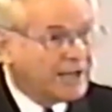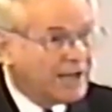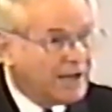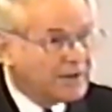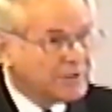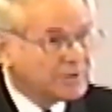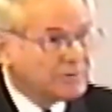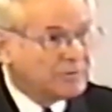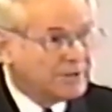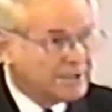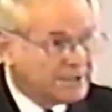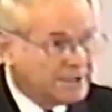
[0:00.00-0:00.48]

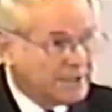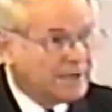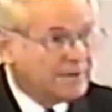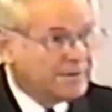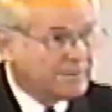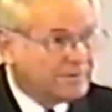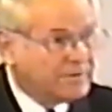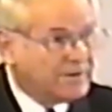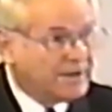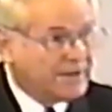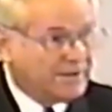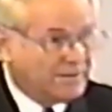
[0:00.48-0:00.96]
how to
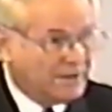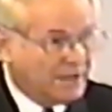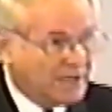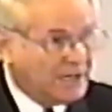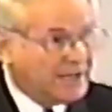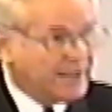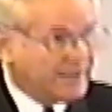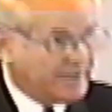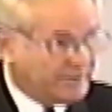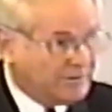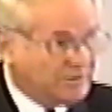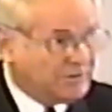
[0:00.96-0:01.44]
identify the
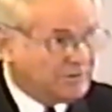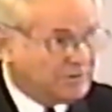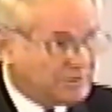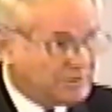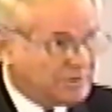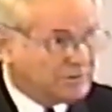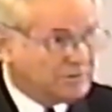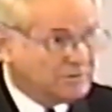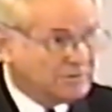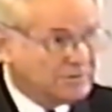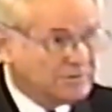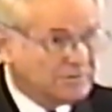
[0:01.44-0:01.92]

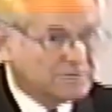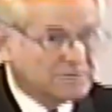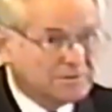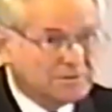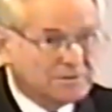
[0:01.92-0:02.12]
letters